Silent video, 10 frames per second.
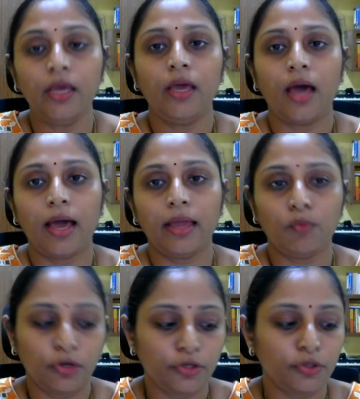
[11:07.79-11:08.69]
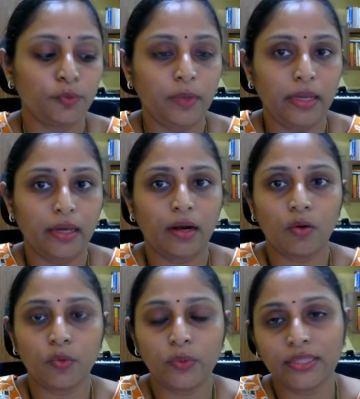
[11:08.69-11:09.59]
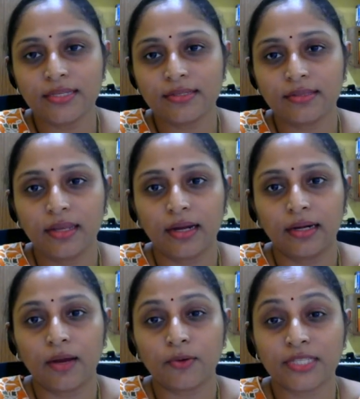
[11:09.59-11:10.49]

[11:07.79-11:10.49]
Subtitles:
I want you to play around with these 3 cutouts